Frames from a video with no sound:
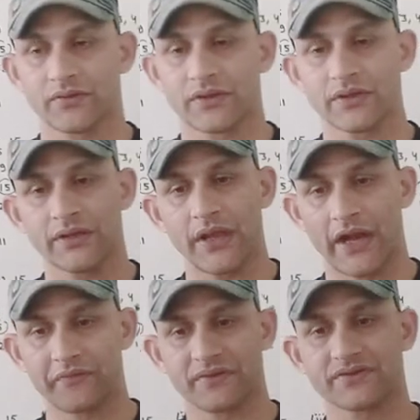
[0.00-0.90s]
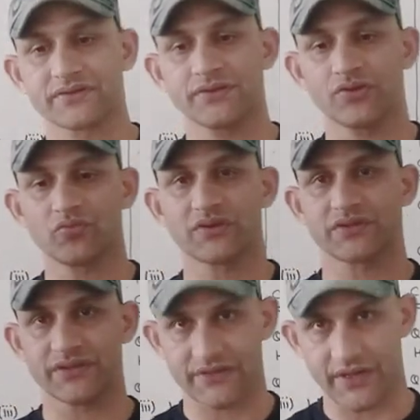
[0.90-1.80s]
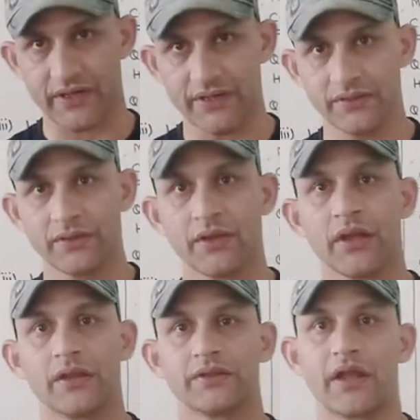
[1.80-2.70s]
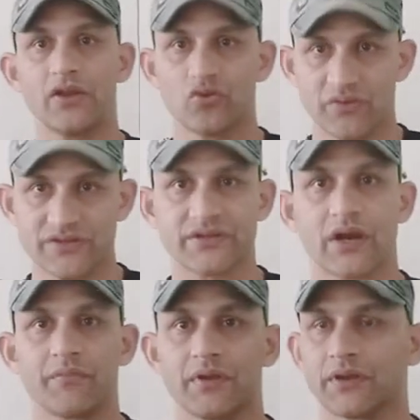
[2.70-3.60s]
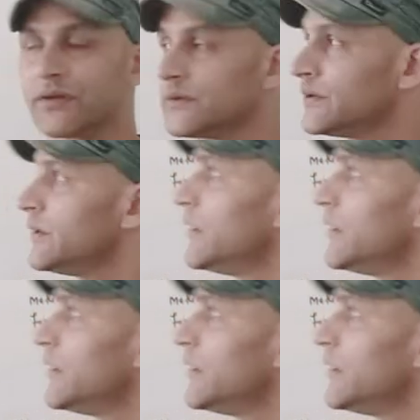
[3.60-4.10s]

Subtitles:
Okay, at first you must study, then you must come here.